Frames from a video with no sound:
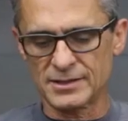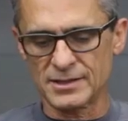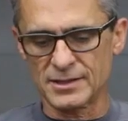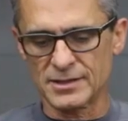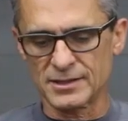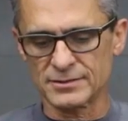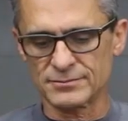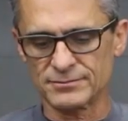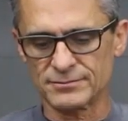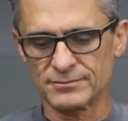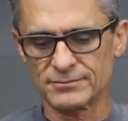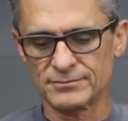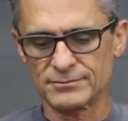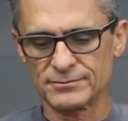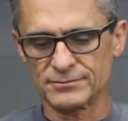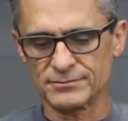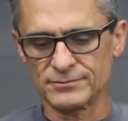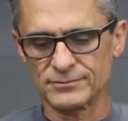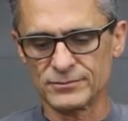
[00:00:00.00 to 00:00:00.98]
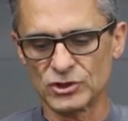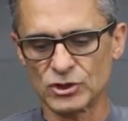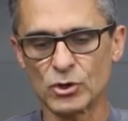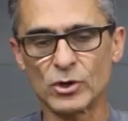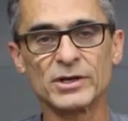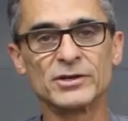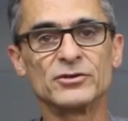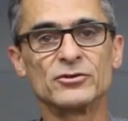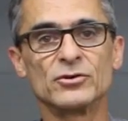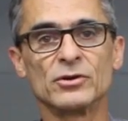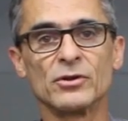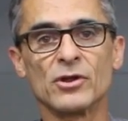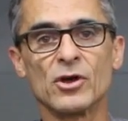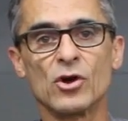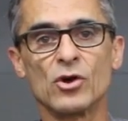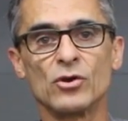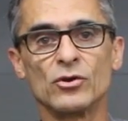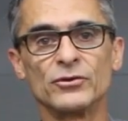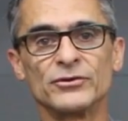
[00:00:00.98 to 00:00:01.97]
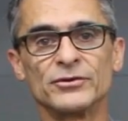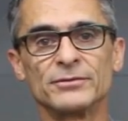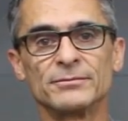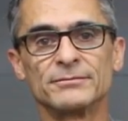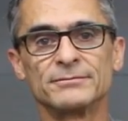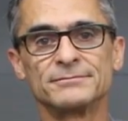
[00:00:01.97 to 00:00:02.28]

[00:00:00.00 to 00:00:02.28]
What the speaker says: go ahead and drill the holes.